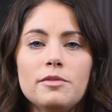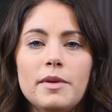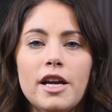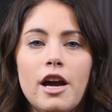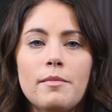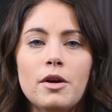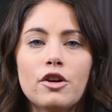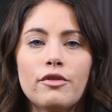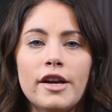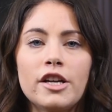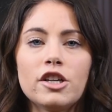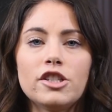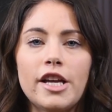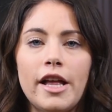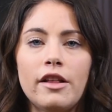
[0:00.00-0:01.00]
become a greater
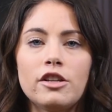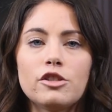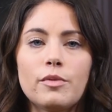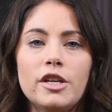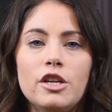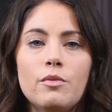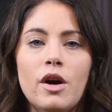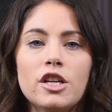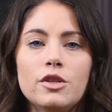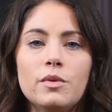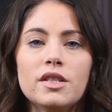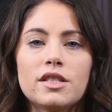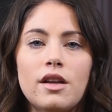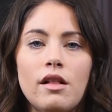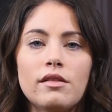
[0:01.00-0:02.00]
challenge when you want to
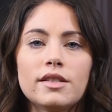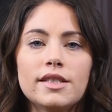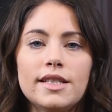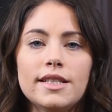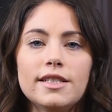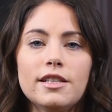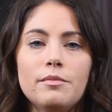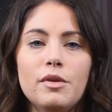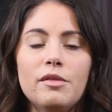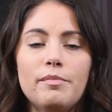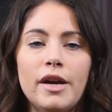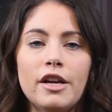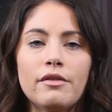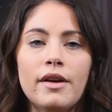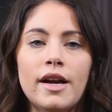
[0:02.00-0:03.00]
install a system with
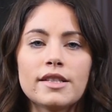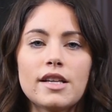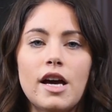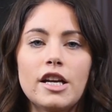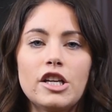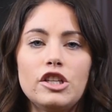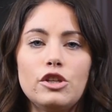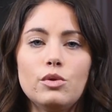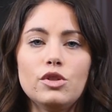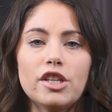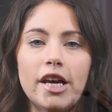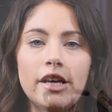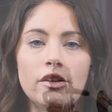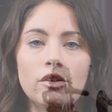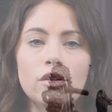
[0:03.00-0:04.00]
bike racks on a
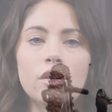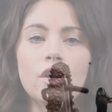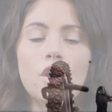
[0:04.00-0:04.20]
U-channel